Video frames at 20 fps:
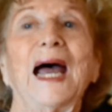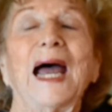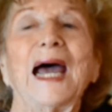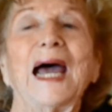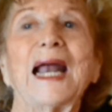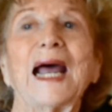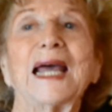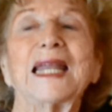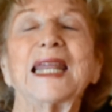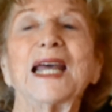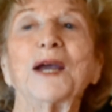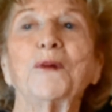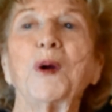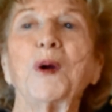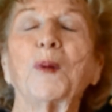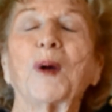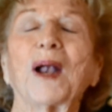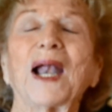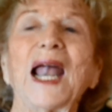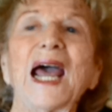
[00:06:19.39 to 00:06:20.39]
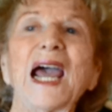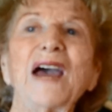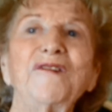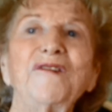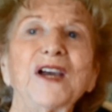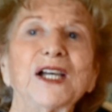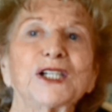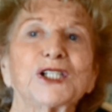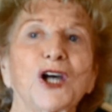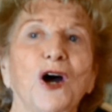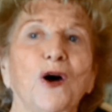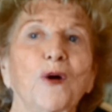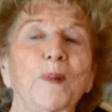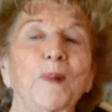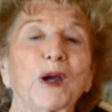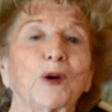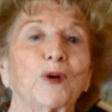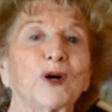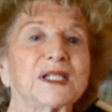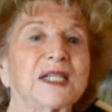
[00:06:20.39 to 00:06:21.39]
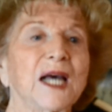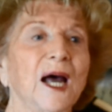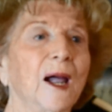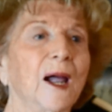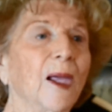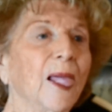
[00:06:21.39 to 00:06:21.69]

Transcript: And I think we were laughing so because